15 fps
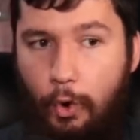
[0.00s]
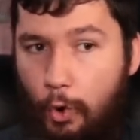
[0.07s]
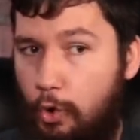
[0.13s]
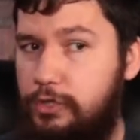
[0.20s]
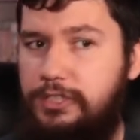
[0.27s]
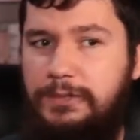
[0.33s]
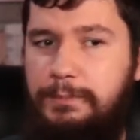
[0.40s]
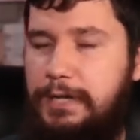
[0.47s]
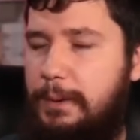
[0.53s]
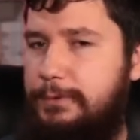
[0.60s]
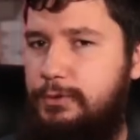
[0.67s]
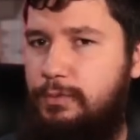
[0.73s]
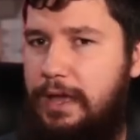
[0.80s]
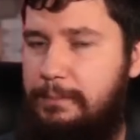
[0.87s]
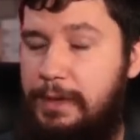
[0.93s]
Awesome
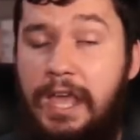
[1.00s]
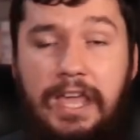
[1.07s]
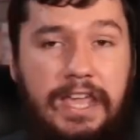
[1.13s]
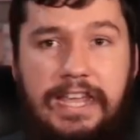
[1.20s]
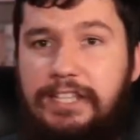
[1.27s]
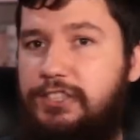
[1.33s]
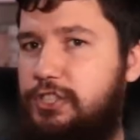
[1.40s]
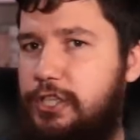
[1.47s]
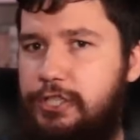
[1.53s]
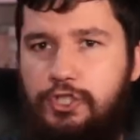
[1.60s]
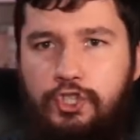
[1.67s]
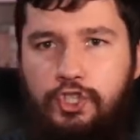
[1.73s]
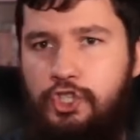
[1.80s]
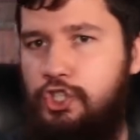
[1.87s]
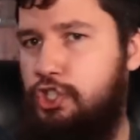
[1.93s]
WM is this
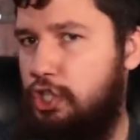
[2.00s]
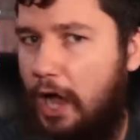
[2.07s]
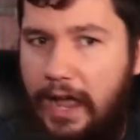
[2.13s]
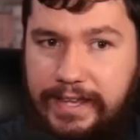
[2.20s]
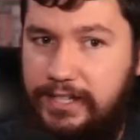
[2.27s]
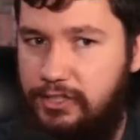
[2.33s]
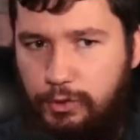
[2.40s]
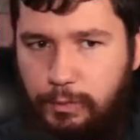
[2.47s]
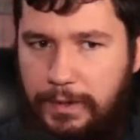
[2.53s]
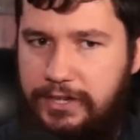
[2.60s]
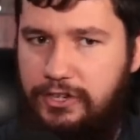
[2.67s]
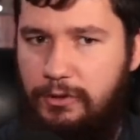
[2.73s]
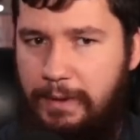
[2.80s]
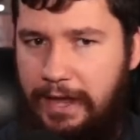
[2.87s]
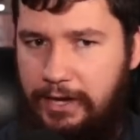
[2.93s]
giant
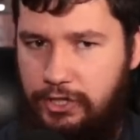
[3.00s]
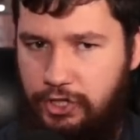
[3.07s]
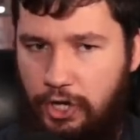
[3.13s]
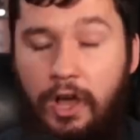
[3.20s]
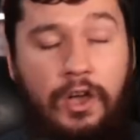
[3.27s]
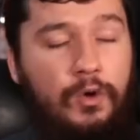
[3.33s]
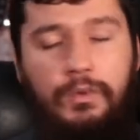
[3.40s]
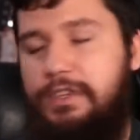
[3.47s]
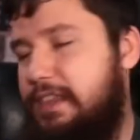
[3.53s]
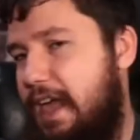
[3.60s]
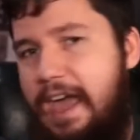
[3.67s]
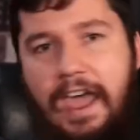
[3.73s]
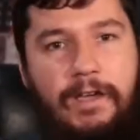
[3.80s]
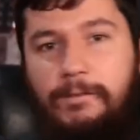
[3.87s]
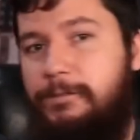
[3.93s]
window manager with
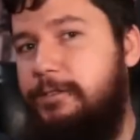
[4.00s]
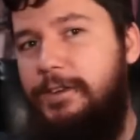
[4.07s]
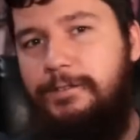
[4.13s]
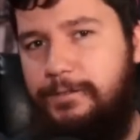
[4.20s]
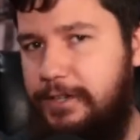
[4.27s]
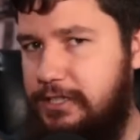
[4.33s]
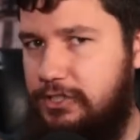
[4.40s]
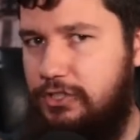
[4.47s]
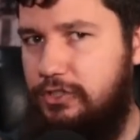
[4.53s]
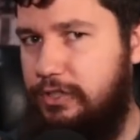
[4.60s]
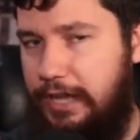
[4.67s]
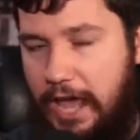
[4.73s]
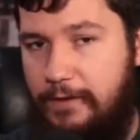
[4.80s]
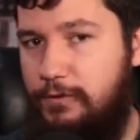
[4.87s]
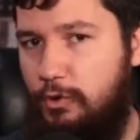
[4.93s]
every feature you
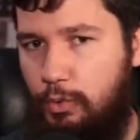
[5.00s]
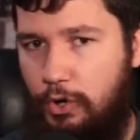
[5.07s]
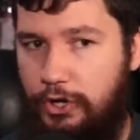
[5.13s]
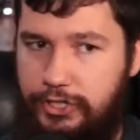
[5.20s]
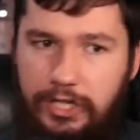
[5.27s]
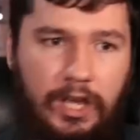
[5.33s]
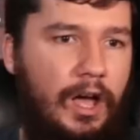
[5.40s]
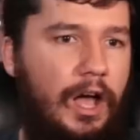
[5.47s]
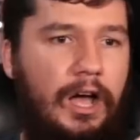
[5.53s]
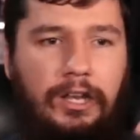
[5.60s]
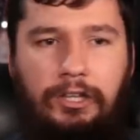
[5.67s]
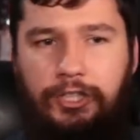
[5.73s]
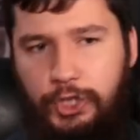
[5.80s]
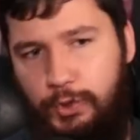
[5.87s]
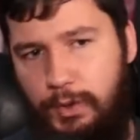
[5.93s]
could ever want, a
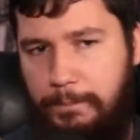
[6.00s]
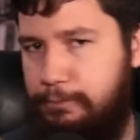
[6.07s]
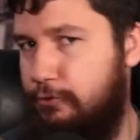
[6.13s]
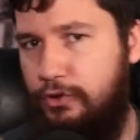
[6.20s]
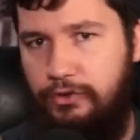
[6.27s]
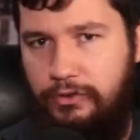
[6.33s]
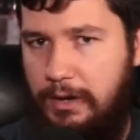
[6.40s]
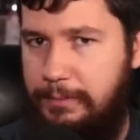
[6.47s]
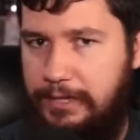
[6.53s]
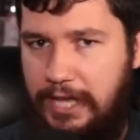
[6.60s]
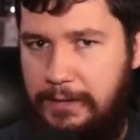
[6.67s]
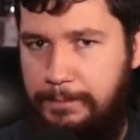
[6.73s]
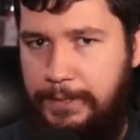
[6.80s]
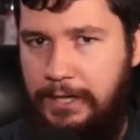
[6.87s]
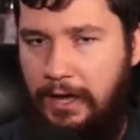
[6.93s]
Lua programming
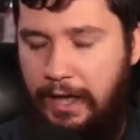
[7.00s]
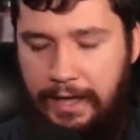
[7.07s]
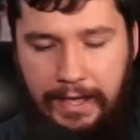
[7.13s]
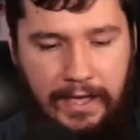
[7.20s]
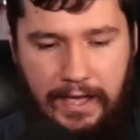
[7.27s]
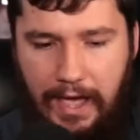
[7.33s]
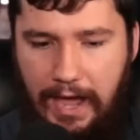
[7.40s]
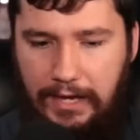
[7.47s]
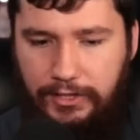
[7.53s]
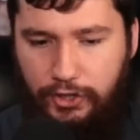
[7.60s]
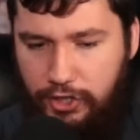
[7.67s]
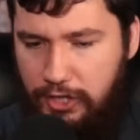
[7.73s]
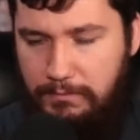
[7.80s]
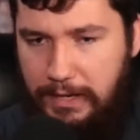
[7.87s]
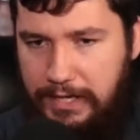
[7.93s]
API, and you
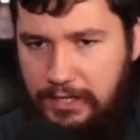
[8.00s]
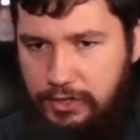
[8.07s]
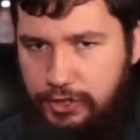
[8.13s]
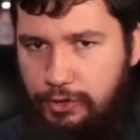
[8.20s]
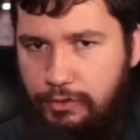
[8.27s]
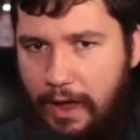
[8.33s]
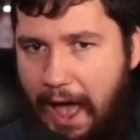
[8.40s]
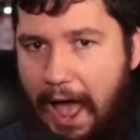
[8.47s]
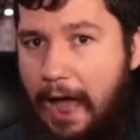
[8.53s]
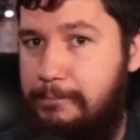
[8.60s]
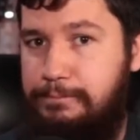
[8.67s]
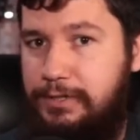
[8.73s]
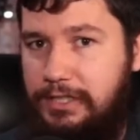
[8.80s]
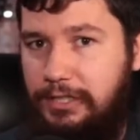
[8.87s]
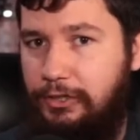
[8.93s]
can make it do
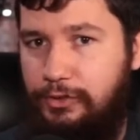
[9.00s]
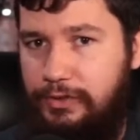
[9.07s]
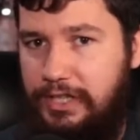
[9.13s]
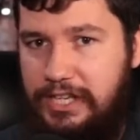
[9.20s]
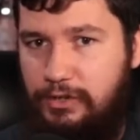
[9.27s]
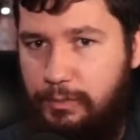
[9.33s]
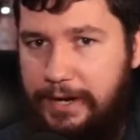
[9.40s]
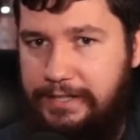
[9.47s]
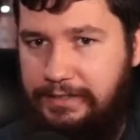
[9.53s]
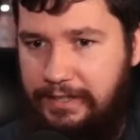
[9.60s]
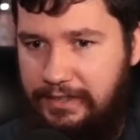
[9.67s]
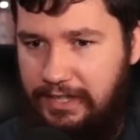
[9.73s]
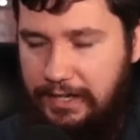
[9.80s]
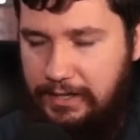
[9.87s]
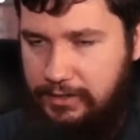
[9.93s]
absolutely crazy
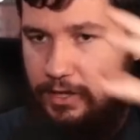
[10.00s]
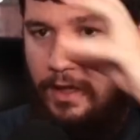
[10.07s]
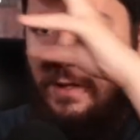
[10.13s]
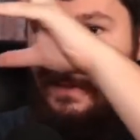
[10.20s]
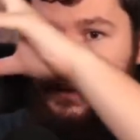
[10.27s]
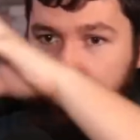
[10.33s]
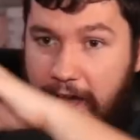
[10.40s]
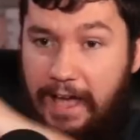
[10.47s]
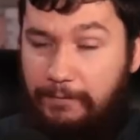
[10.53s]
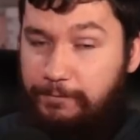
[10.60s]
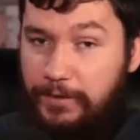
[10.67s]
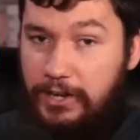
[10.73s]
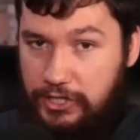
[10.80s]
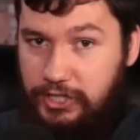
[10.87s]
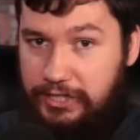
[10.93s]
things. That
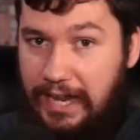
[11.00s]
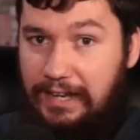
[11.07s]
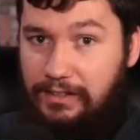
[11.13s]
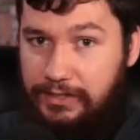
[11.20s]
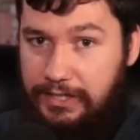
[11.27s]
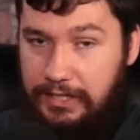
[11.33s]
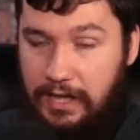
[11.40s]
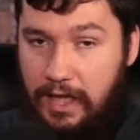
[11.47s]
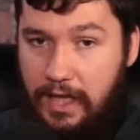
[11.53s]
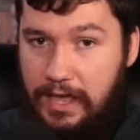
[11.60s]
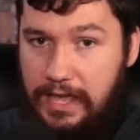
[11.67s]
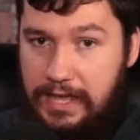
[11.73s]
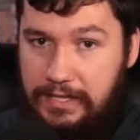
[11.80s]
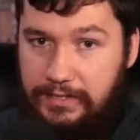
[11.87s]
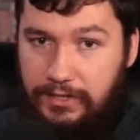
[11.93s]
functionality
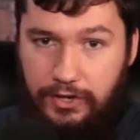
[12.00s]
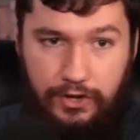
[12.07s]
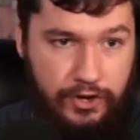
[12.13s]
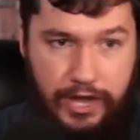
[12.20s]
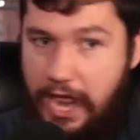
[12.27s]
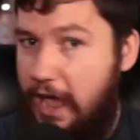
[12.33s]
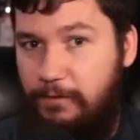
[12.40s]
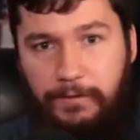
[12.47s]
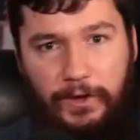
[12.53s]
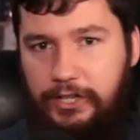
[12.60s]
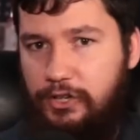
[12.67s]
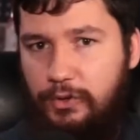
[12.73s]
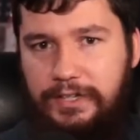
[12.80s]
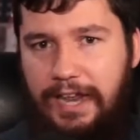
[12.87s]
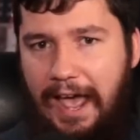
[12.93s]
is never
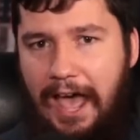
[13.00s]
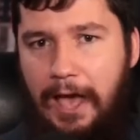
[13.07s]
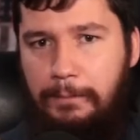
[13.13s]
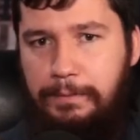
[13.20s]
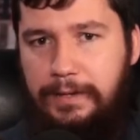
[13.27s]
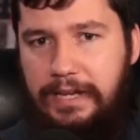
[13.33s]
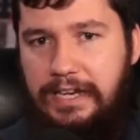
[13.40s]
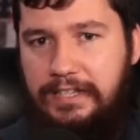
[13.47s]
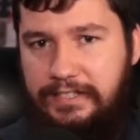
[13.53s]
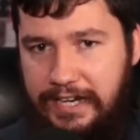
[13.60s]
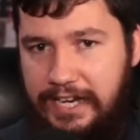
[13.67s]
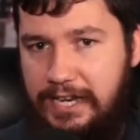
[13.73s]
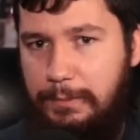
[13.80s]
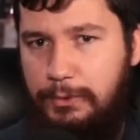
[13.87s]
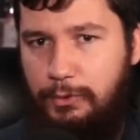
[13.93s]
going to happen in
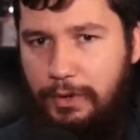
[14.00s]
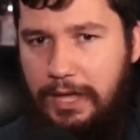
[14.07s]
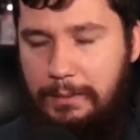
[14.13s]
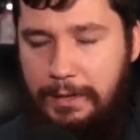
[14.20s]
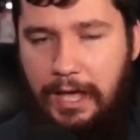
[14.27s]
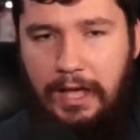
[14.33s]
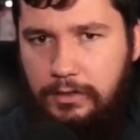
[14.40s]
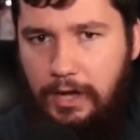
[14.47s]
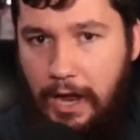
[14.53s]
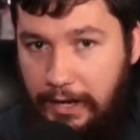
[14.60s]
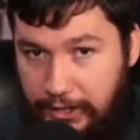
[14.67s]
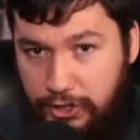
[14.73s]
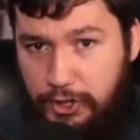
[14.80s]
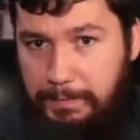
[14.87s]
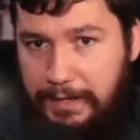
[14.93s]
DWM
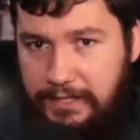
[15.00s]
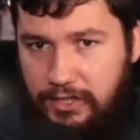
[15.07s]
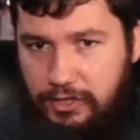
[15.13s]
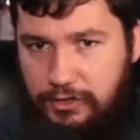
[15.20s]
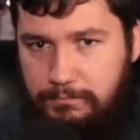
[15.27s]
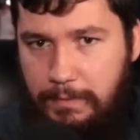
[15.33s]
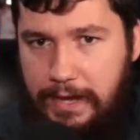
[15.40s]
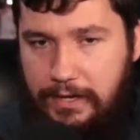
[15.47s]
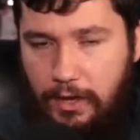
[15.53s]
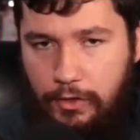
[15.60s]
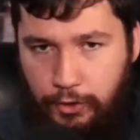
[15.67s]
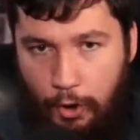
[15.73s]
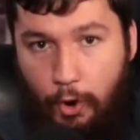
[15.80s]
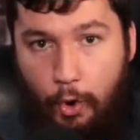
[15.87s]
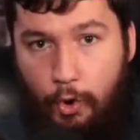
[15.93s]
unless you basically just make
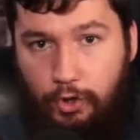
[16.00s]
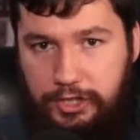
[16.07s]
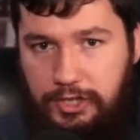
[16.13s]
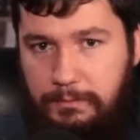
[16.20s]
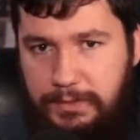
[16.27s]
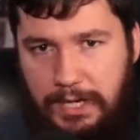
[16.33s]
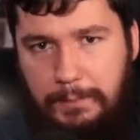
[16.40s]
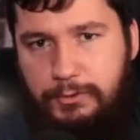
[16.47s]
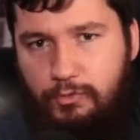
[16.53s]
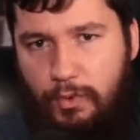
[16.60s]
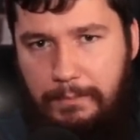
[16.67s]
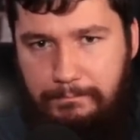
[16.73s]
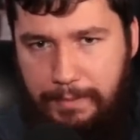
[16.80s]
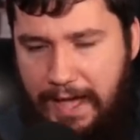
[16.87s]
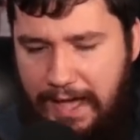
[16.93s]
the awesome
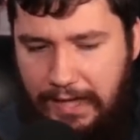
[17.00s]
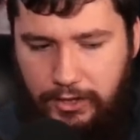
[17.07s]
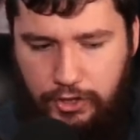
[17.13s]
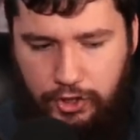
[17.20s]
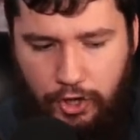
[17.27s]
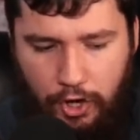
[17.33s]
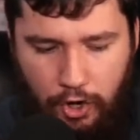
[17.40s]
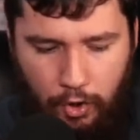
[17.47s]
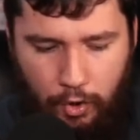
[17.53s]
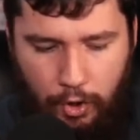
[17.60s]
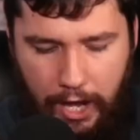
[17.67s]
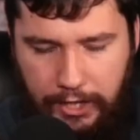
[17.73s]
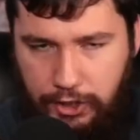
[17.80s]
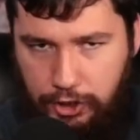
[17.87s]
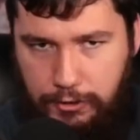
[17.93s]
WM patch
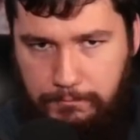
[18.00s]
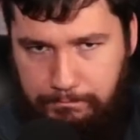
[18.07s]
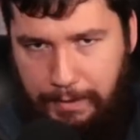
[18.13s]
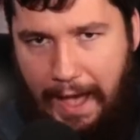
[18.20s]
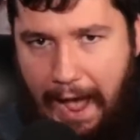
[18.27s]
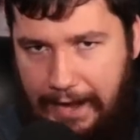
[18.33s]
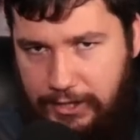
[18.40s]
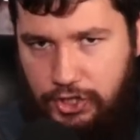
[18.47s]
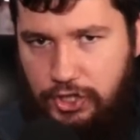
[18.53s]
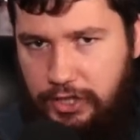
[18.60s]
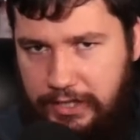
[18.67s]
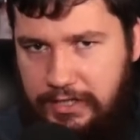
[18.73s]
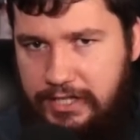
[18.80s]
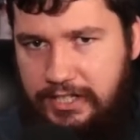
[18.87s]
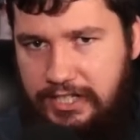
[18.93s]
and just patch it
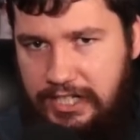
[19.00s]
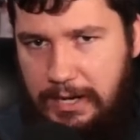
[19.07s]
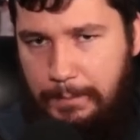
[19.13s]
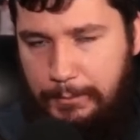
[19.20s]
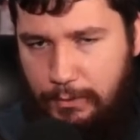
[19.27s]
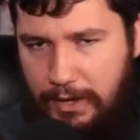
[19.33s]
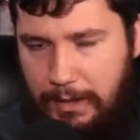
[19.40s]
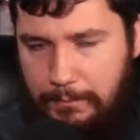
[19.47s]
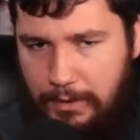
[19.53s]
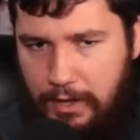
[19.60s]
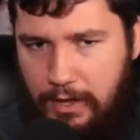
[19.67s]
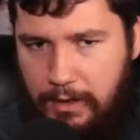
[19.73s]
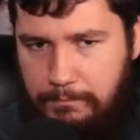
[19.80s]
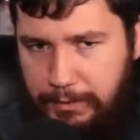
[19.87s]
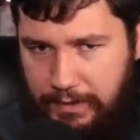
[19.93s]
into DWM.
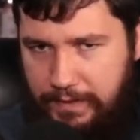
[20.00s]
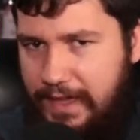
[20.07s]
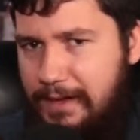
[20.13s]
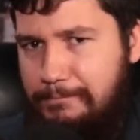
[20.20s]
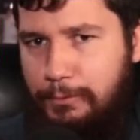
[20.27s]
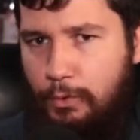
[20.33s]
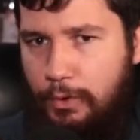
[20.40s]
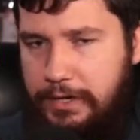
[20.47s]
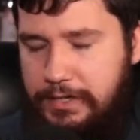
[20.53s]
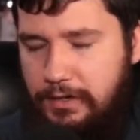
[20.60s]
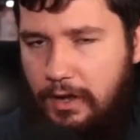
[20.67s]
But at that point,